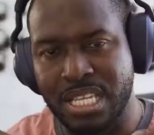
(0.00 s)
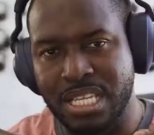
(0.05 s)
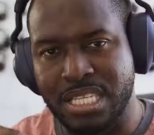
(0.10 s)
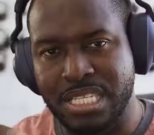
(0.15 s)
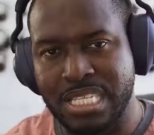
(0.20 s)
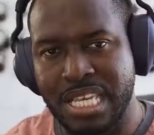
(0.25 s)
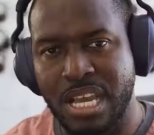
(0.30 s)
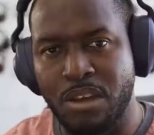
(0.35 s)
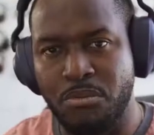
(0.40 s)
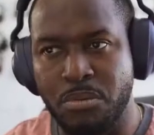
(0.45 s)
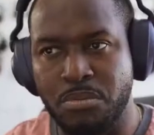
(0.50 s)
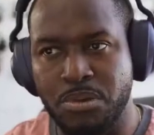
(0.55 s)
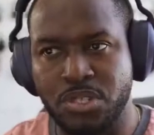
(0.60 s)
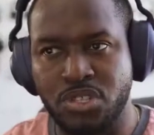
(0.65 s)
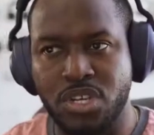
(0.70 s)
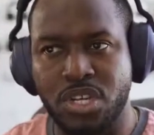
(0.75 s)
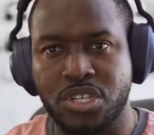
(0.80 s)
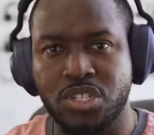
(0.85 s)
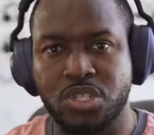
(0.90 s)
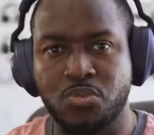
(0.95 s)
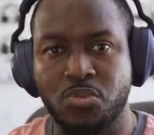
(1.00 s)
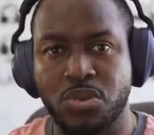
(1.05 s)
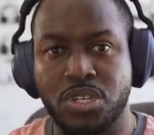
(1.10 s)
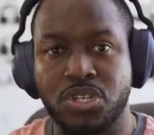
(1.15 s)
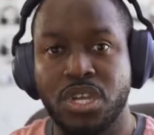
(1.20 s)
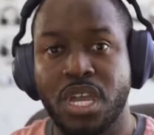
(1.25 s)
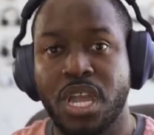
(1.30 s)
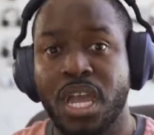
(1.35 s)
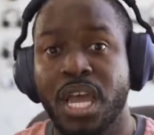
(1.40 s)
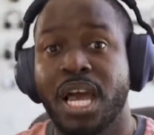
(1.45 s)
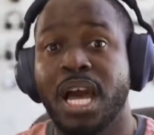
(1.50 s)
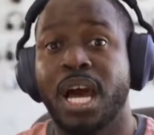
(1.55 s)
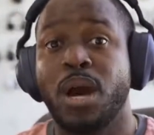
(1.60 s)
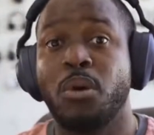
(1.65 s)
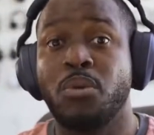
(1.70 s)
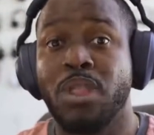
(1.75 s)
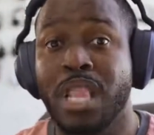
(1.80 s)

in its sound reproduction, which I